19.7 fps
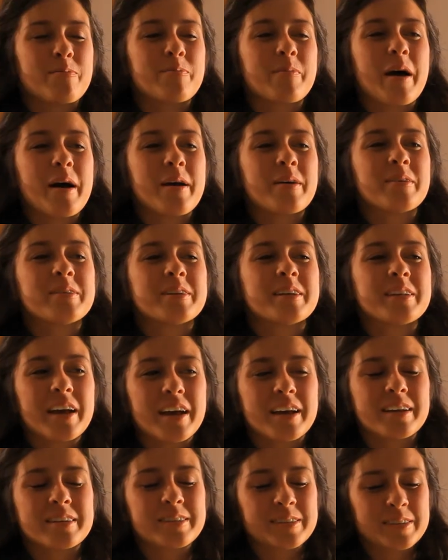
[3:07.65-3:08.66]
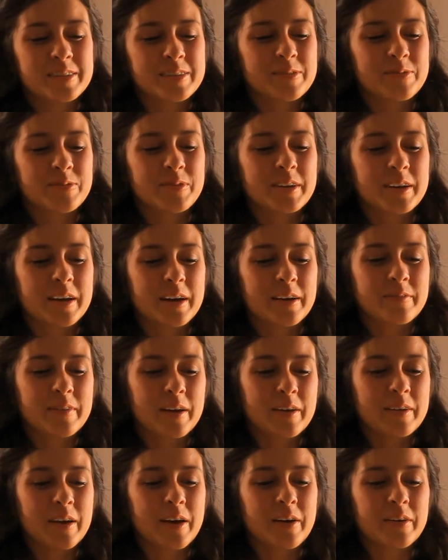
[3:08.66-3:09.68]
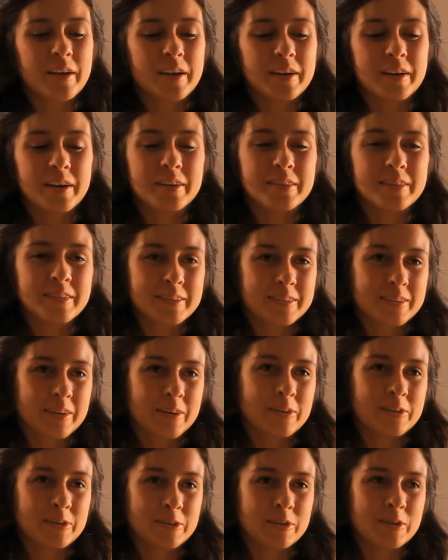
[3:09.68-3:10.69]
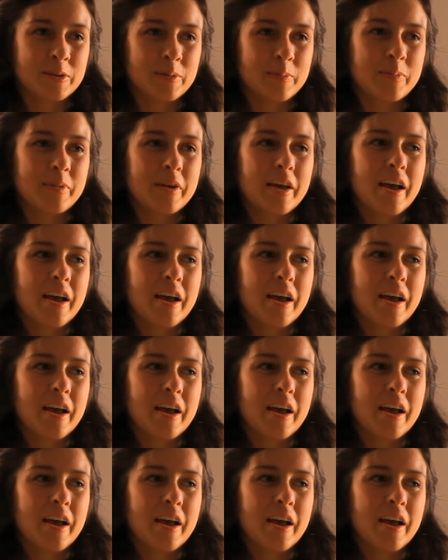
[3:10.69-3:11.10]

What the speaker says: My reaction when I found out I got the scholarship,